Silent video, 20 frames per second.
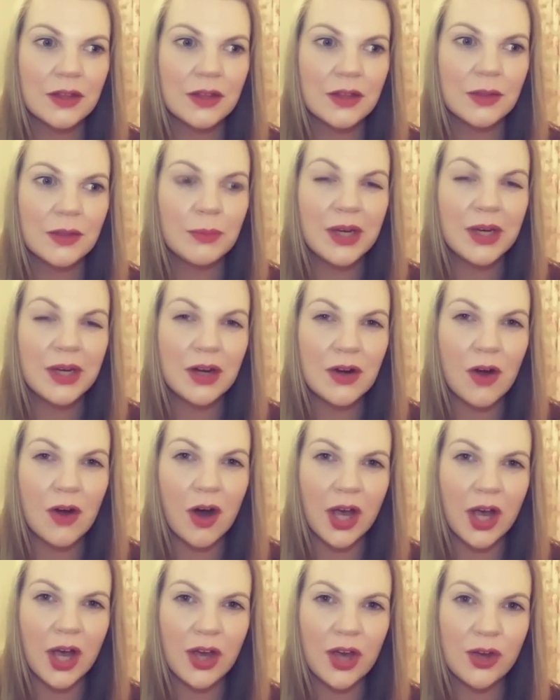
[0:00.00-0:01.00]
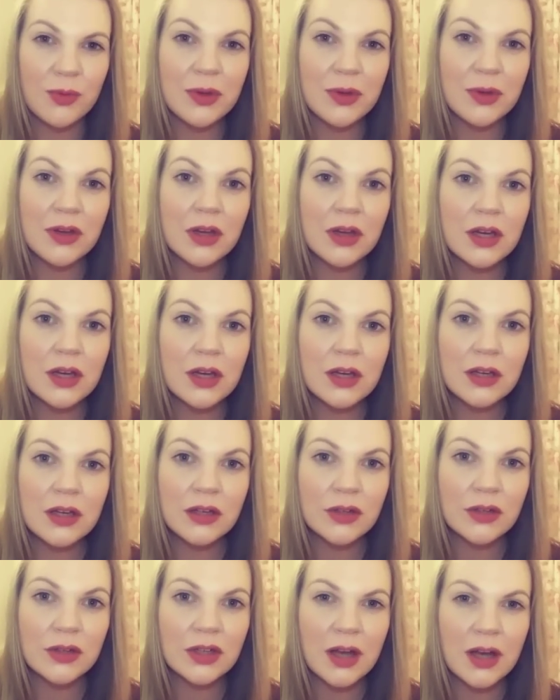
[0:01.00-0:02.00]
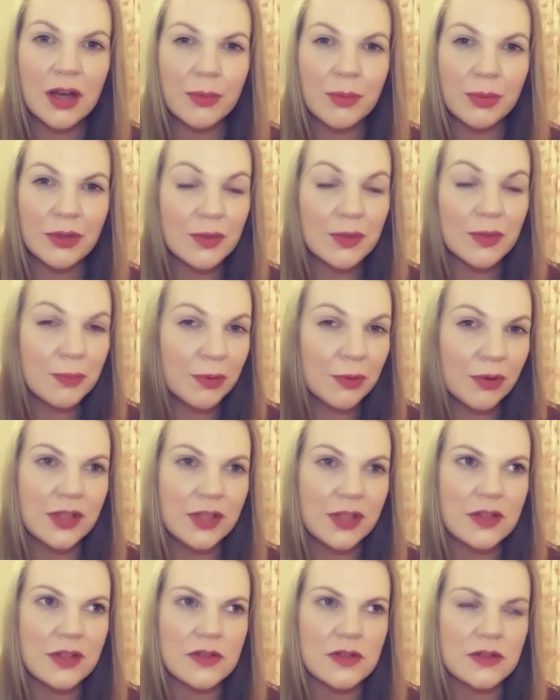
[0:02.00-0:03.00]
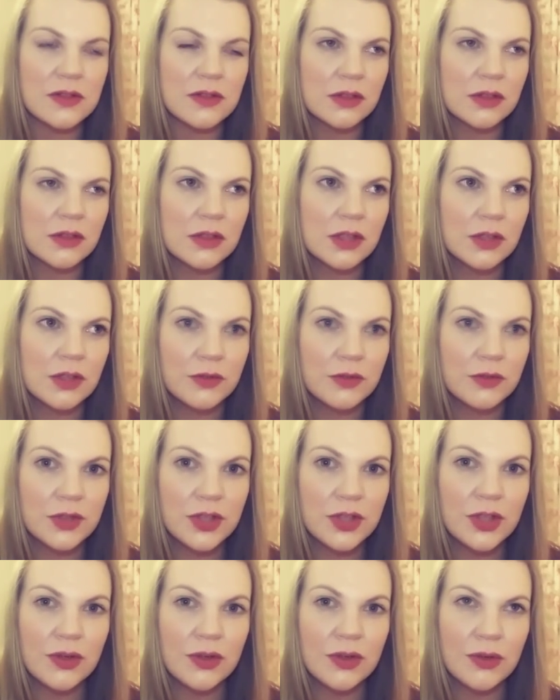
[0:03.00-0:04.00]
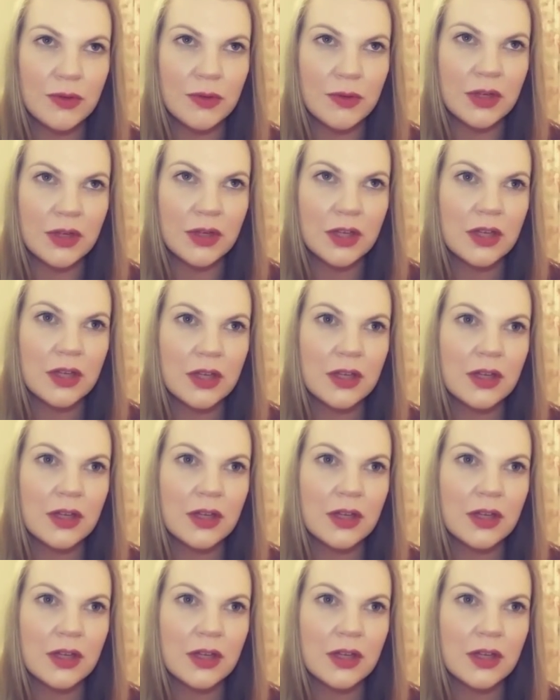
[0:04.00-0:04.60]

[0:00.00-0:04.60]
Um, perhaps you hadn't realised some things that I've touched upon,